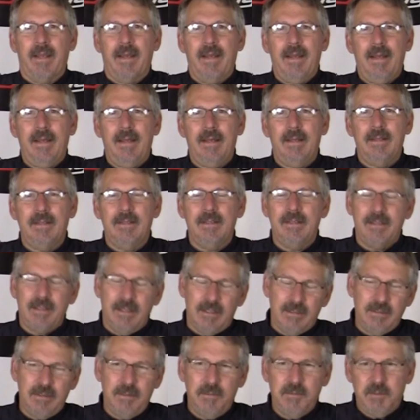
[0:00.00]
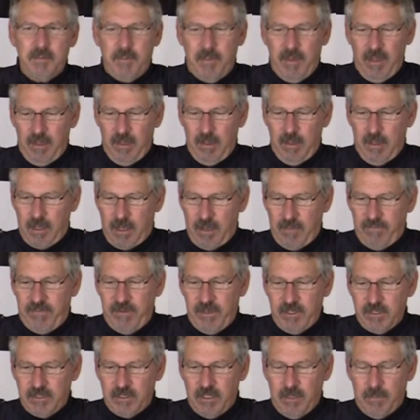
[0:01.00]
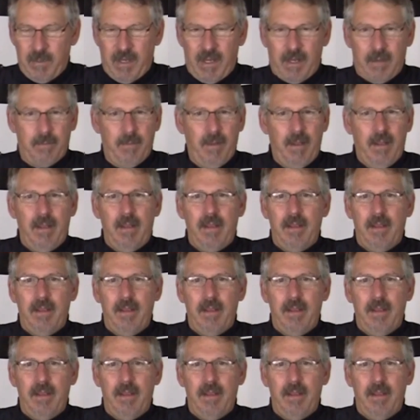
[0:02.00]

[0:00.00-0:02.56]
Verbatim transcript: Uh, there seems to be a little confusion about them.